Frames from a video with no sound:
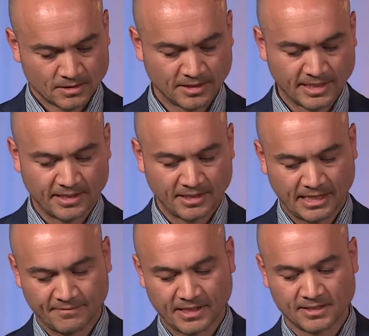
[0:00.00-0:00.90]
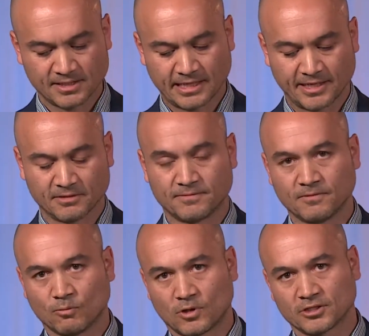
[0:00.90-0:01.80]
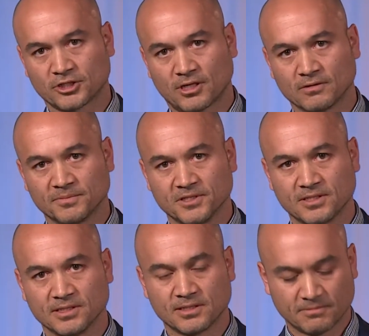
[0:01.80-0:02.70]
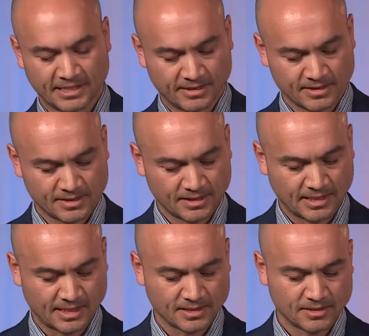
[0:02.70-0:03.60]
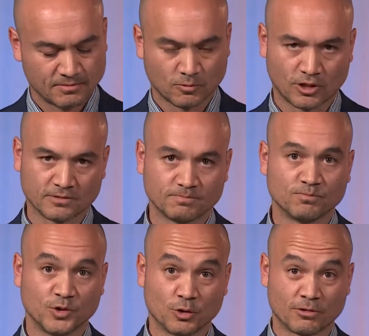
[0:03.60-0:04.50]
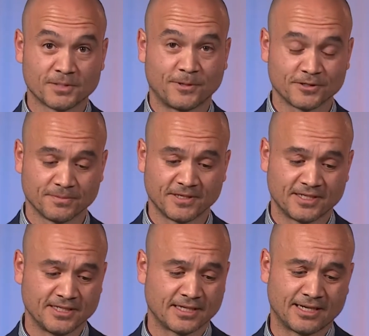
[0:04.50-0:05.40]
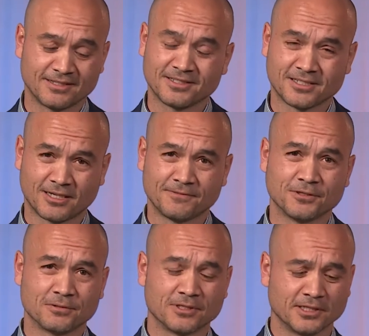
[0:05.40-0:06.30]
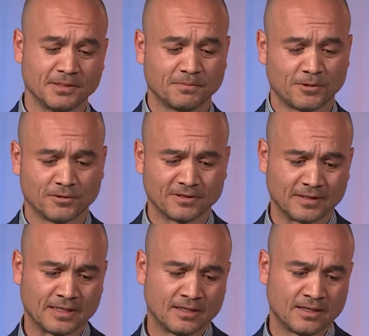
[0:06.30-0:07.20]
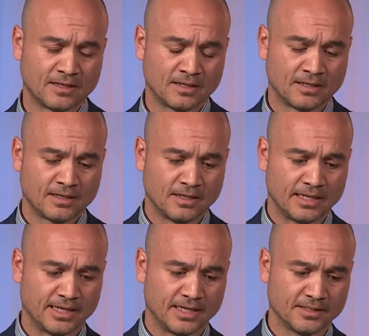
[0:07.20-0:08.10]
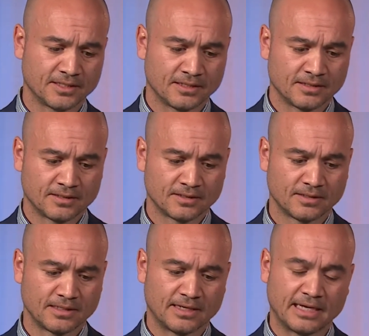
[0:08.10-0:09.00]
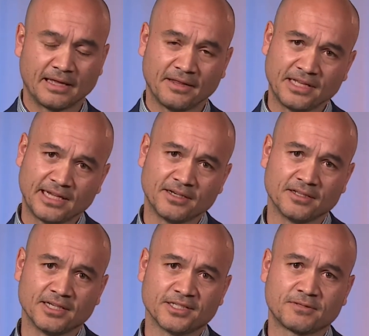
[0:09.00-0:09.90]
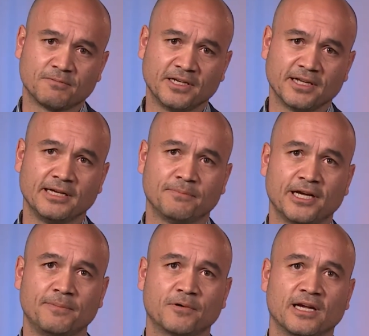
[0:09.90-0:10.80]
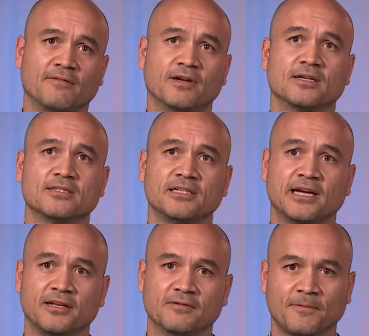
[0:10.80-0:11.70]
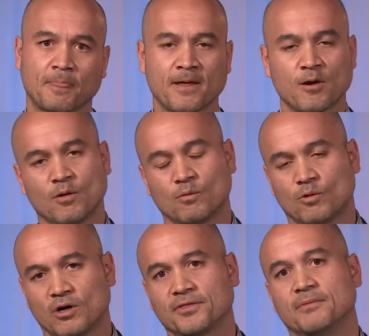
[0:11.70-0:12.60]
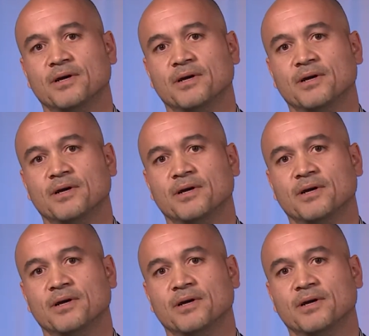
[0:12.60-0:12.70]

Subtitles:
So now that you have an understanding of what child abuse is, we're going to discuss what your responsibilities are. This stuff is really important. And at the end of this, we need people to have an understanding of what the